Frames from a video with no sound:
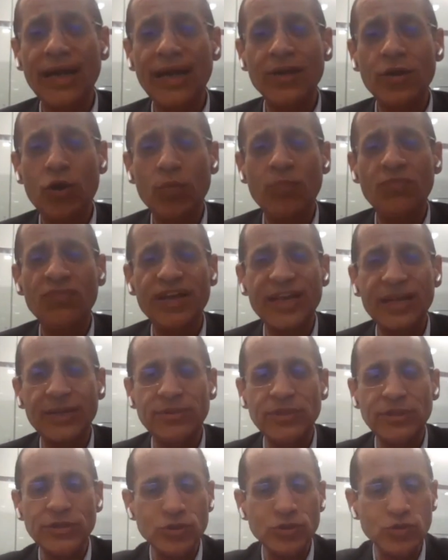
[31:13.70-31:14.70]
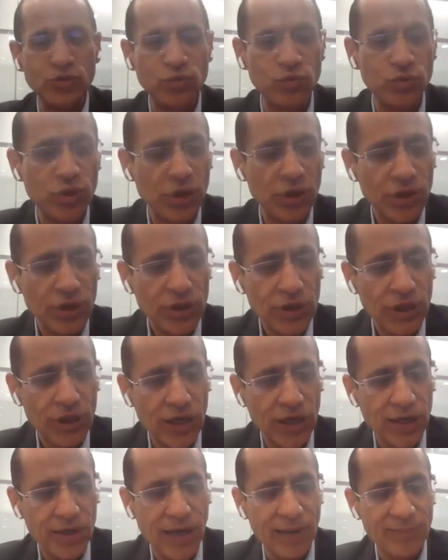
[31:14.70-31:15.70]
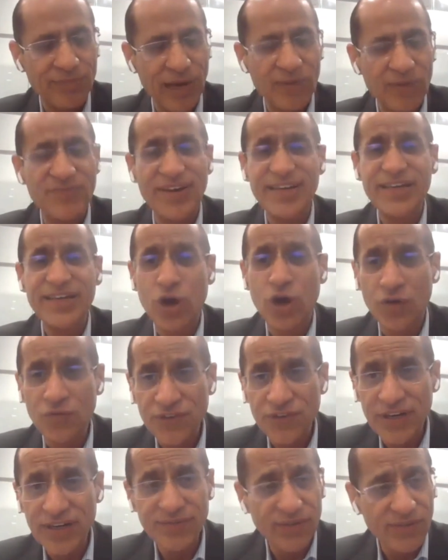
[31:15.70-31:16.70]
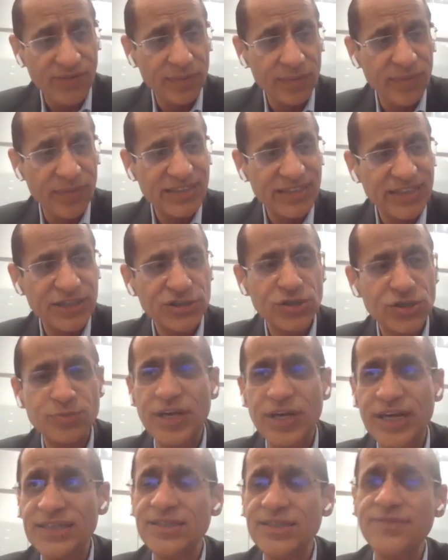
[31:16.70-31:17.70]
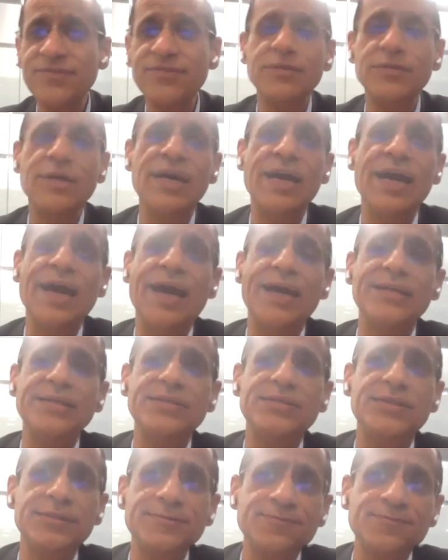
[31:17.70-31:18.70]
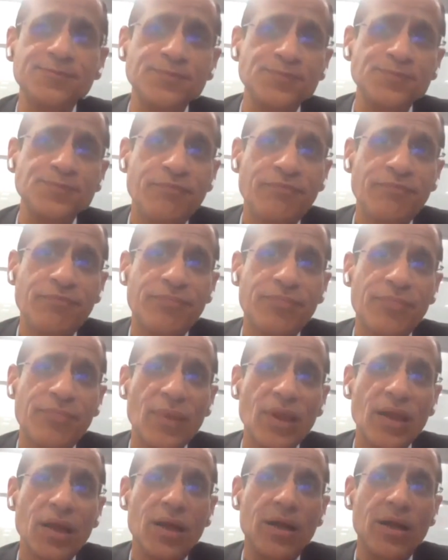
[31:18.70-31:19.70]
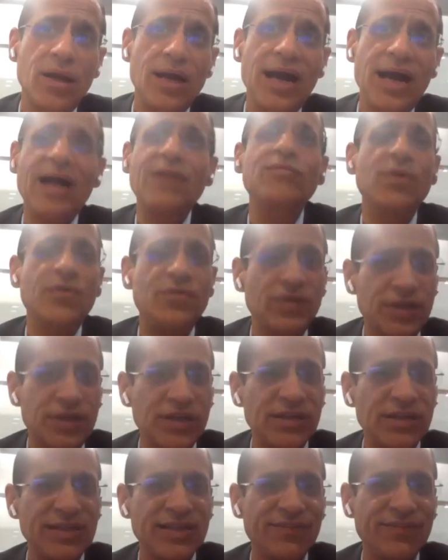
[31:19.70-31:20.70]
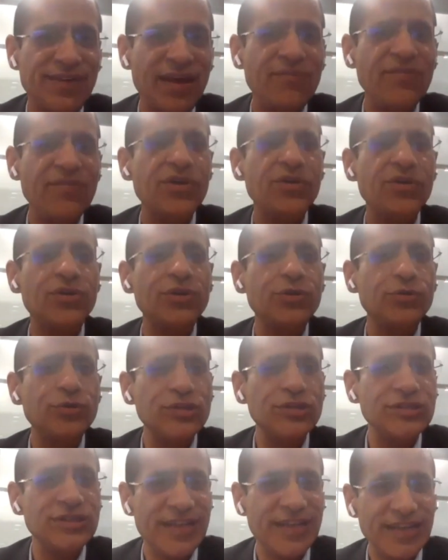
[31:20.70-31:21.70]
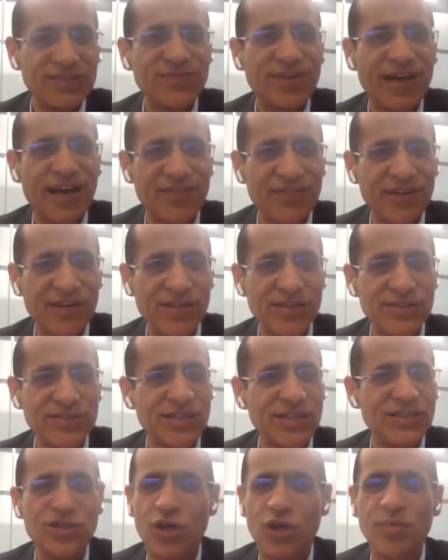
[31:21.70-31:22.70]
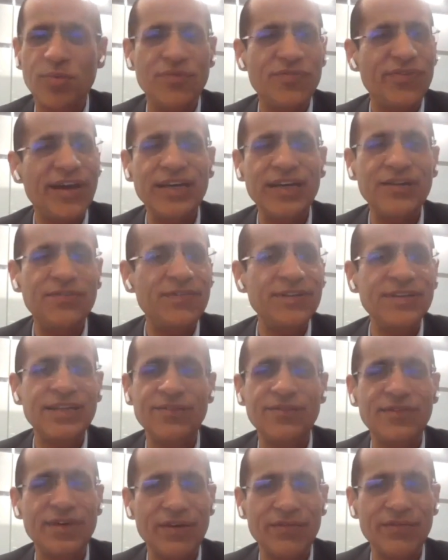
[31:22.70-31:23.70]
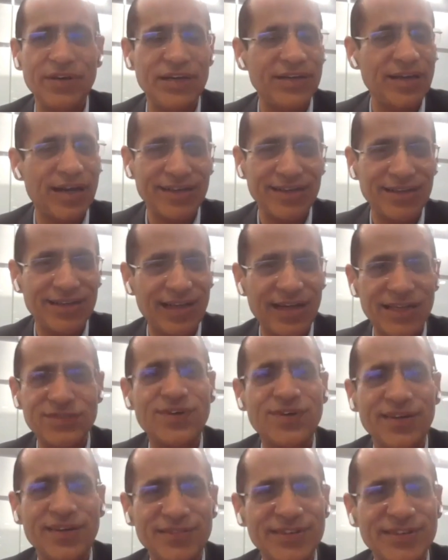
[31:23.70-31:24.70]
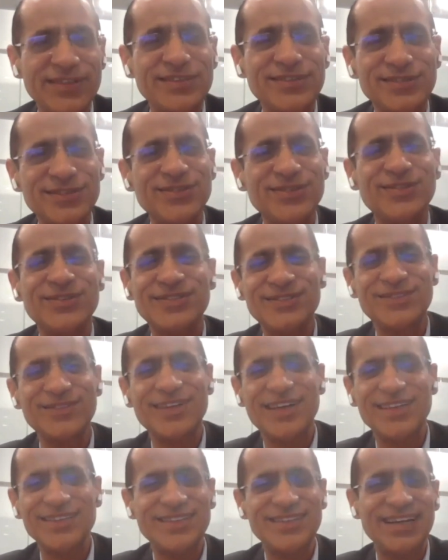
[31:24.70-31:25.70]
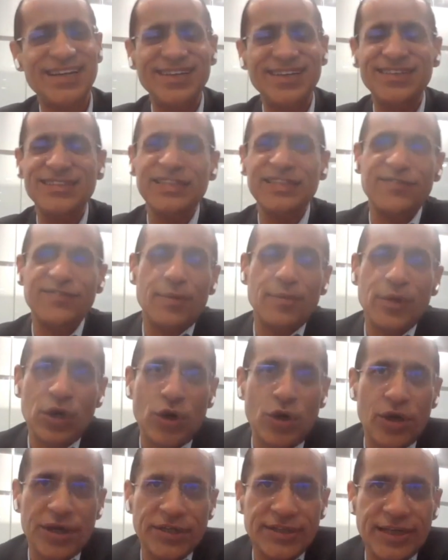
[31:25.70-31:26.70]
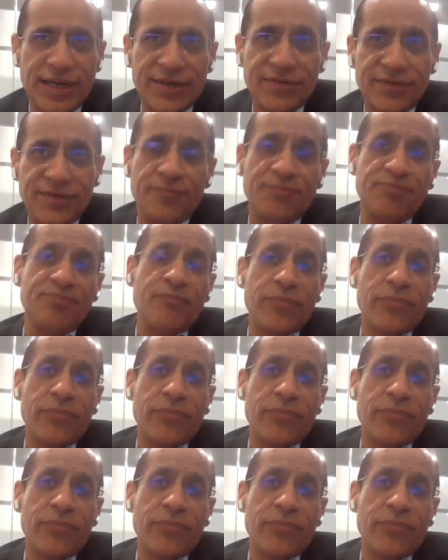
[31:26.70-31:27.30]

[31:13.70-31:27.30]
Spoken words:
I hope we are able to. I'm very confident we will meet this objective. And however, the way we're going to do this in the next 5 years is going to be very different than the way we have done in the last 5 years or last 10 years, if I may call it that way.